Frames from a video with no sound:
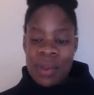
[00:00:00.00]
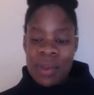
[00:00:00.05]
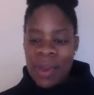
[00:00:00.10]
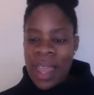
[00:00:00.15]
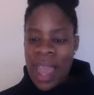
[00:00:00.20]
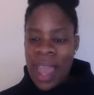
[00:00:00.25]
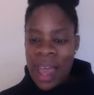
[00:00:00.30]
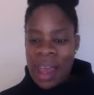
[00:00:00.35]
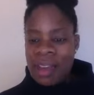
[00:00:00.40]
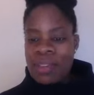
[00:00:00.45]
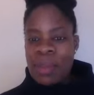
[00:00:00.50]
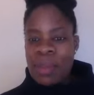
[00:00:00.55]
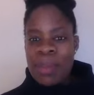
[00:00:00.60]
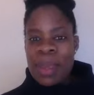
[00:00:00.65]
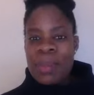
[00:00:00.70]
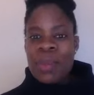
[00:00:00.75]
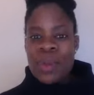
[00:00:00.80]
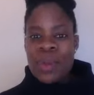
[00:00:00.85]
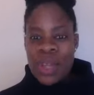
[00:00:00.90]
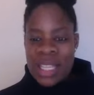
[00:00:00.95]
that we have, and
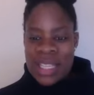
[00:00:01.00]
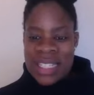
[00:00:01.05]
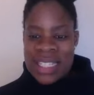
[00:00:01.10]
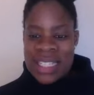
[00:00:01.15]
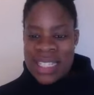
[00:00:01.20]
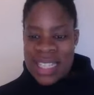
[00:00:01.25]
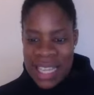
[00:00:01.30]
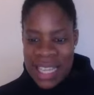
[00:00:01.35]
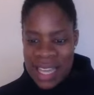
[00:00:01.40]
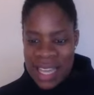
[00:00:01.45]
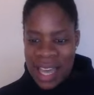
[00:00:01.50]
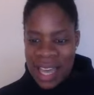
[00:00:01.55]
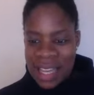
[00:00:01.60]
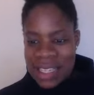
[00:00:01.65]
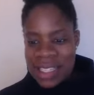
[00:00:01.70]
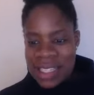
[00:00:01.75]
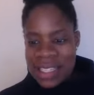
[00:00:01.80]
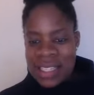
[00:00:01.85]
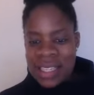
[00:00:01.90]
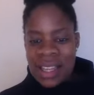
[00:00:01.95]
people can see
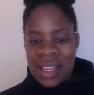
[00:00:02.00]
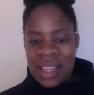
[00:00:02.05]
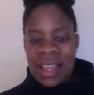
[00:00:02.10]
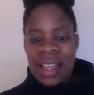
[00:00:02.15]
that,